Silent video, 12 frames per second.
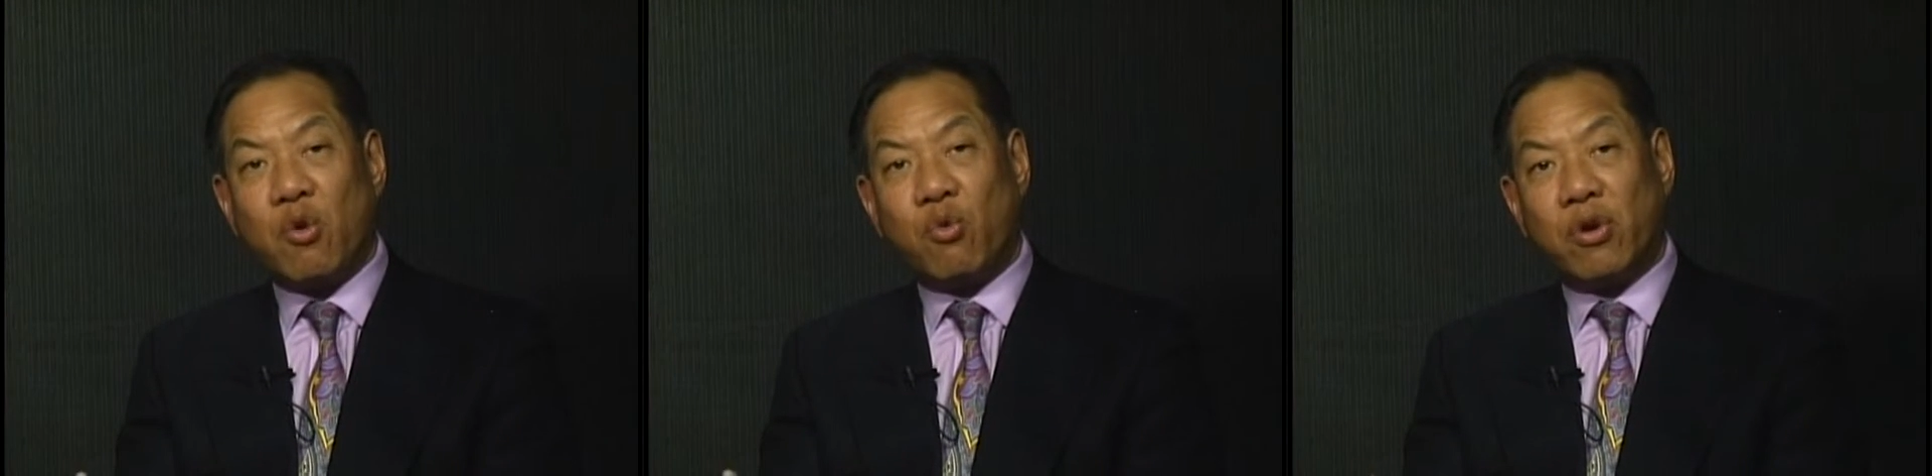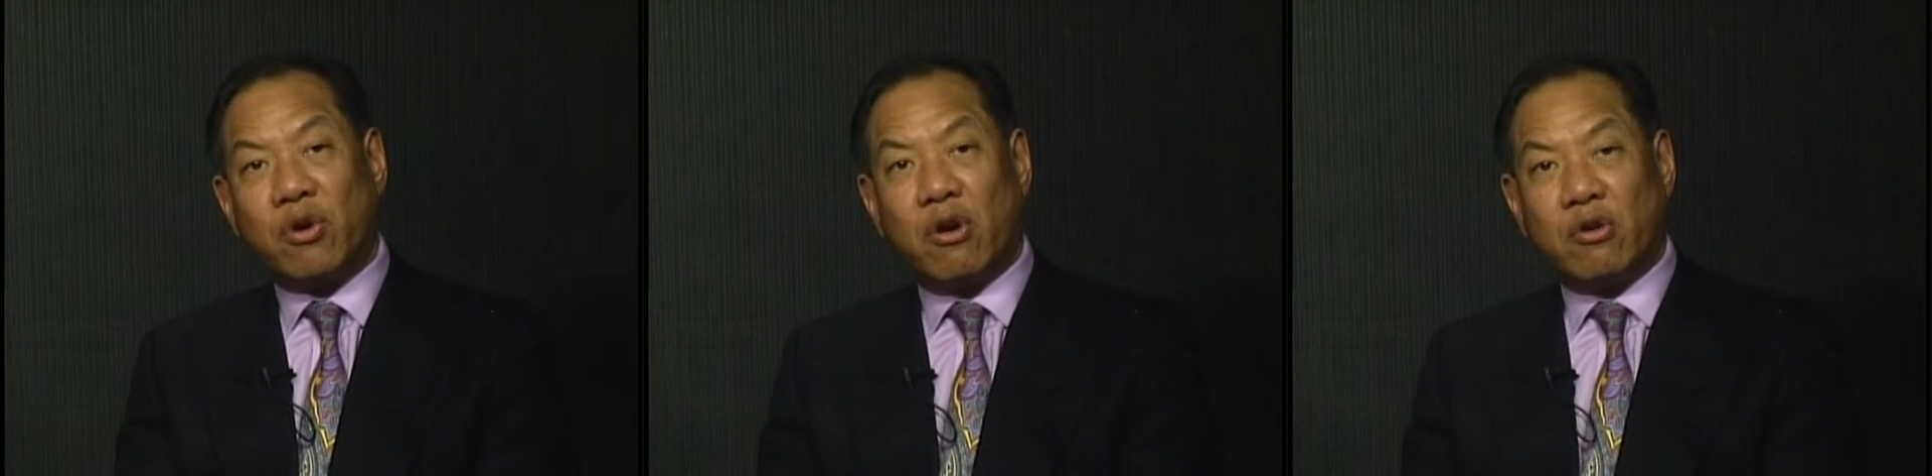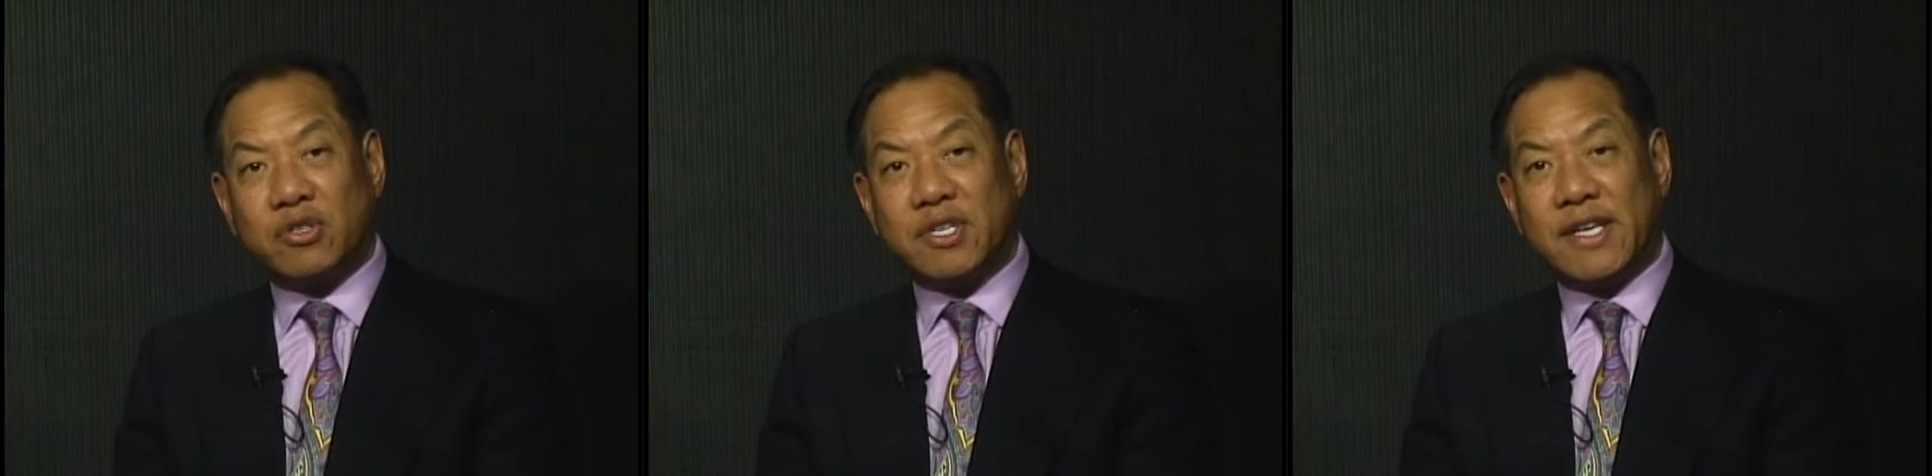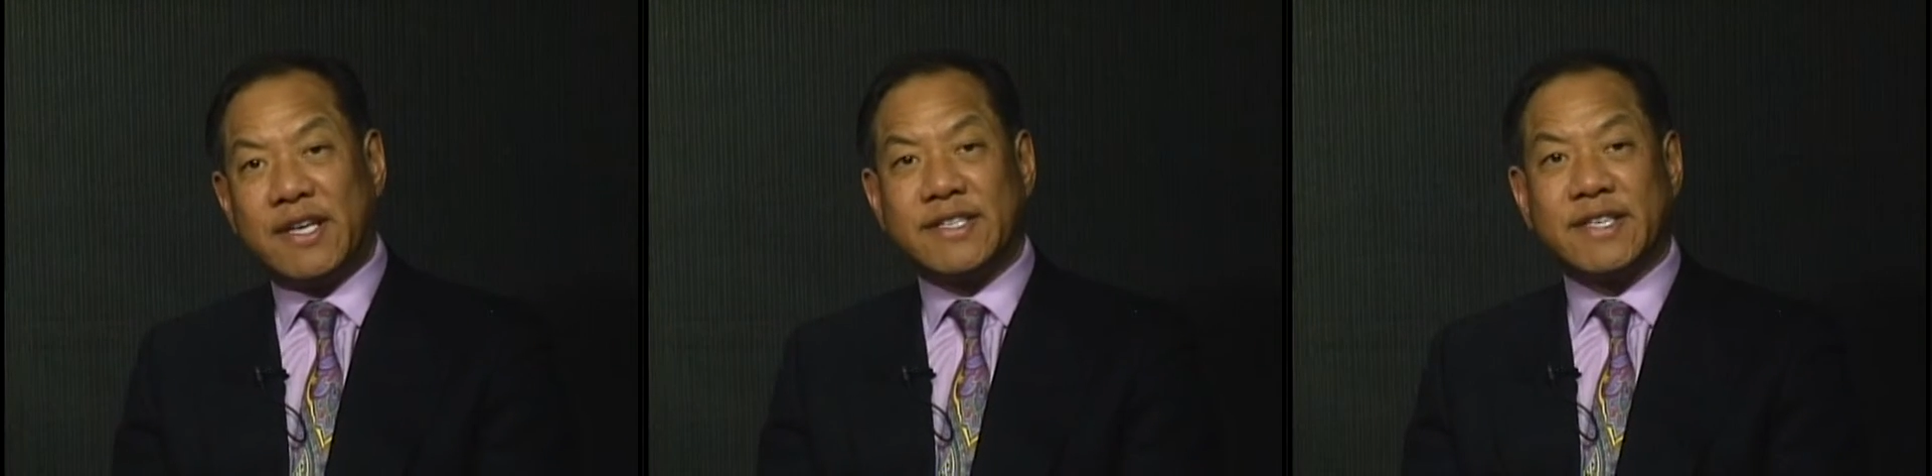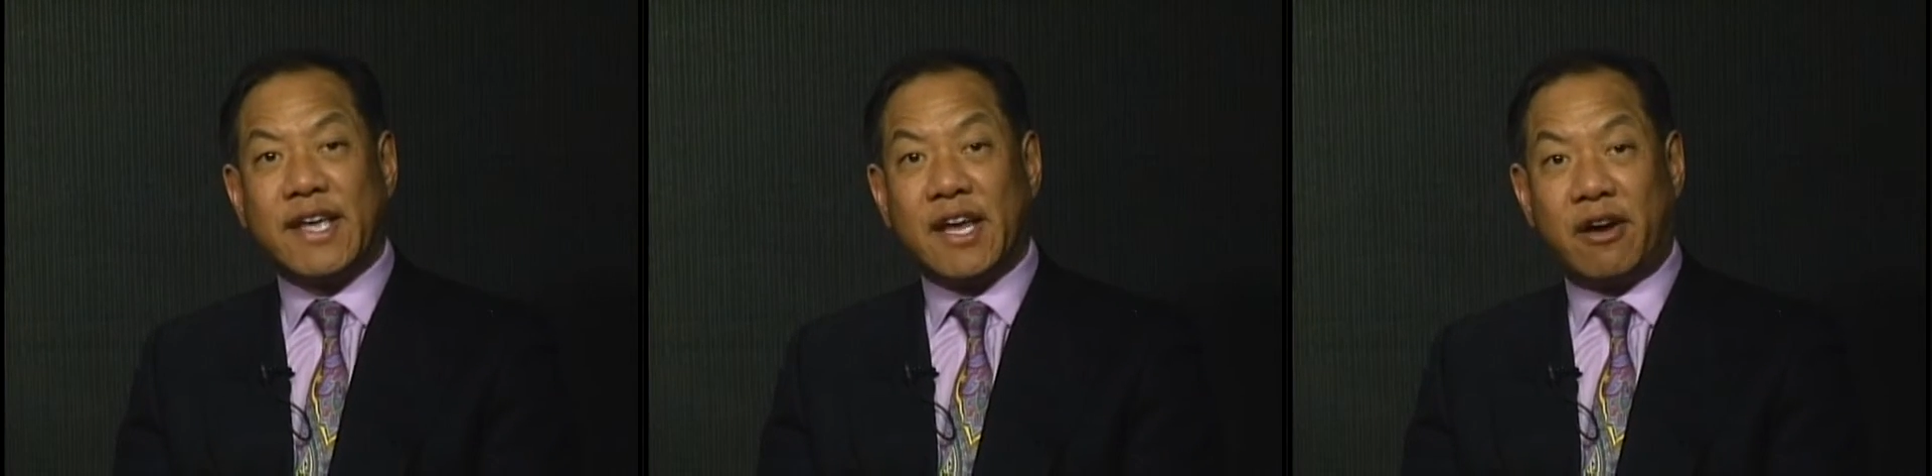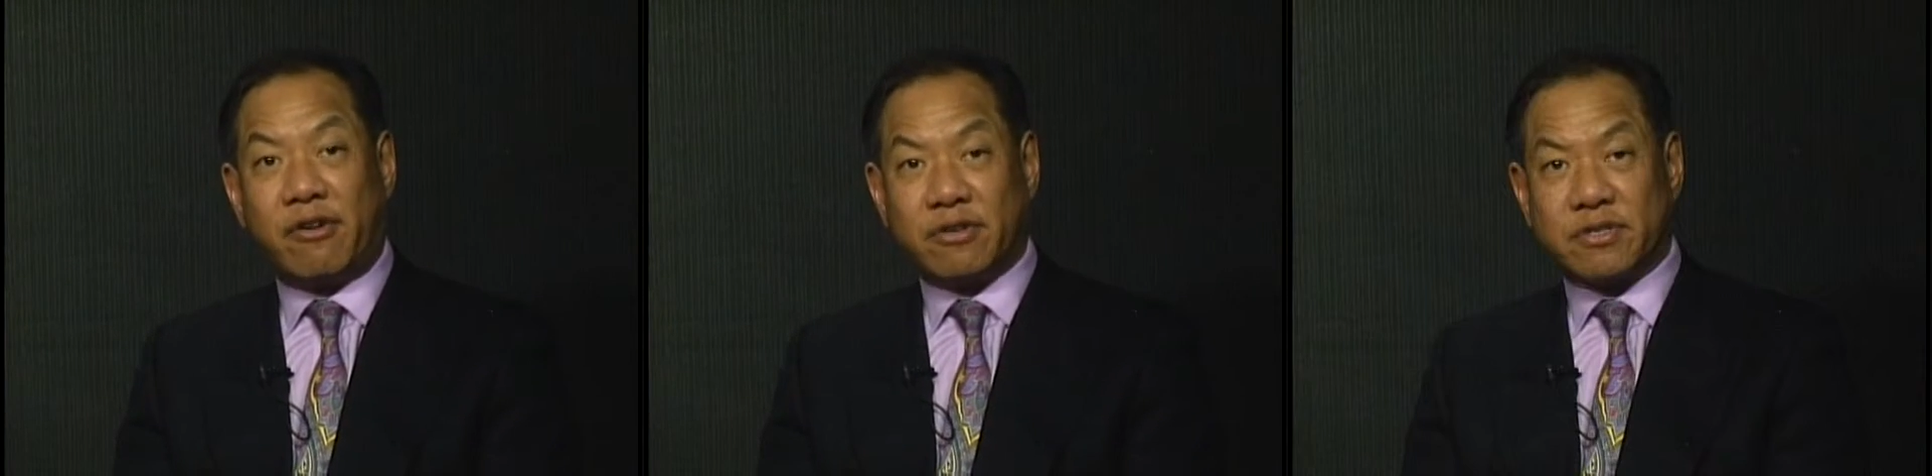would go to his
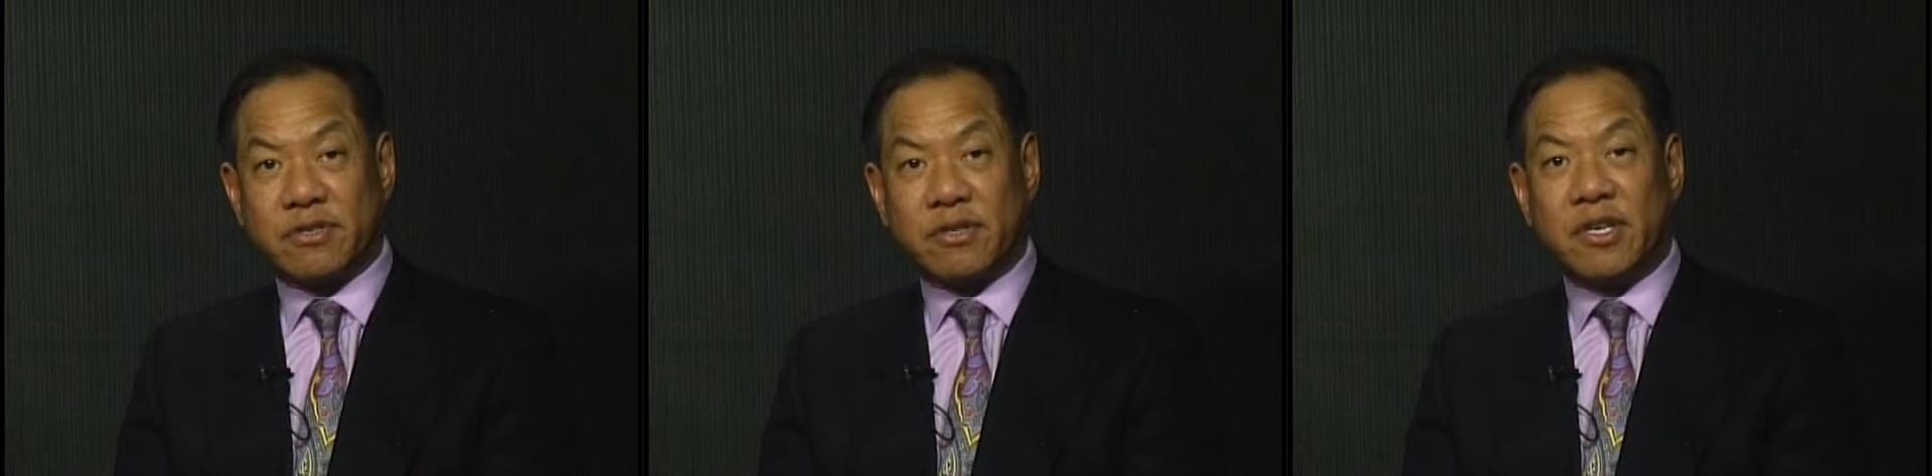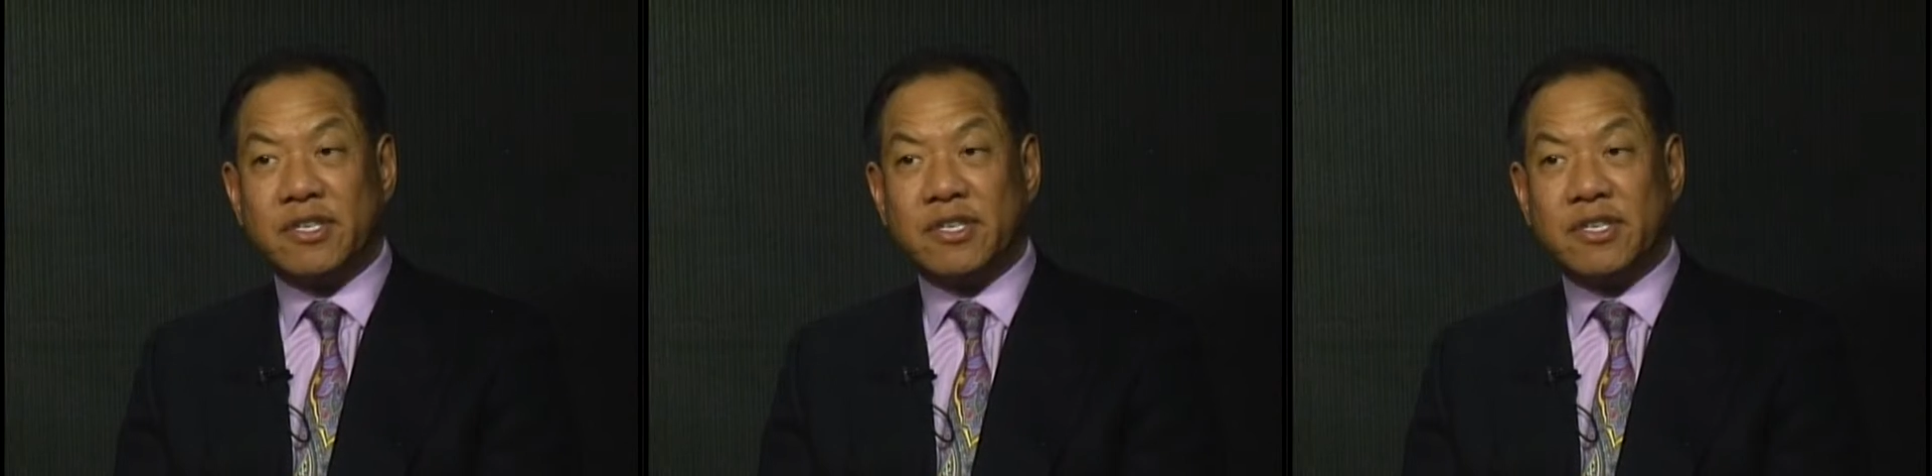heirs,